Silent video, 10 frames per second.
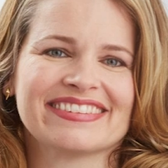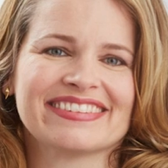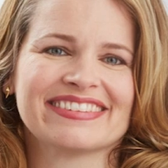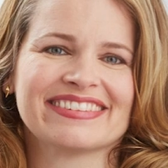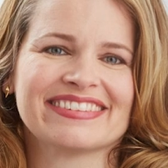
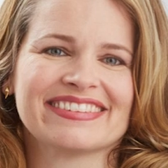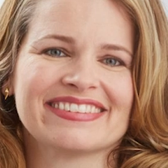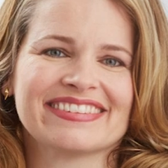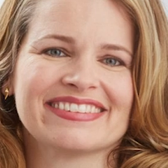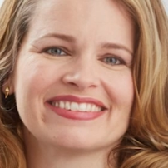
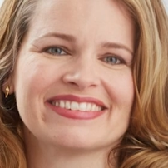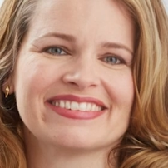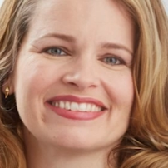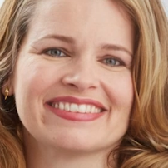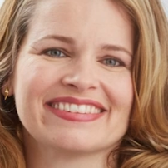
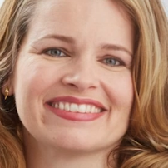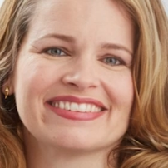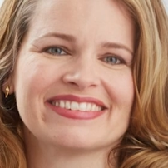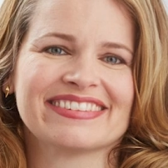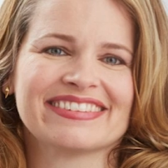
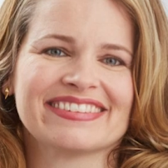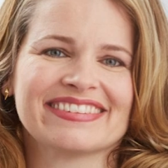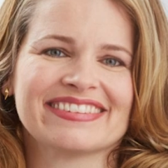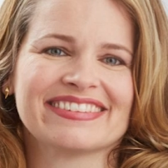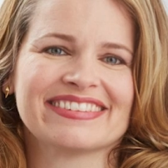
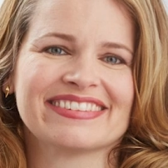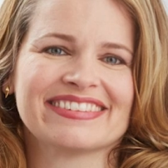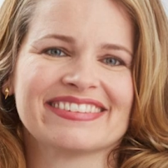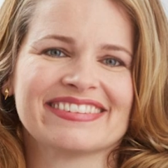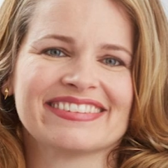
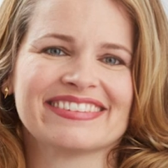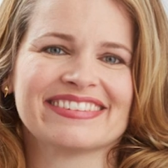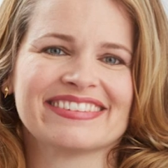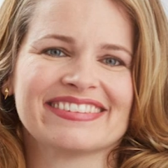No words are spoken by the person on screen.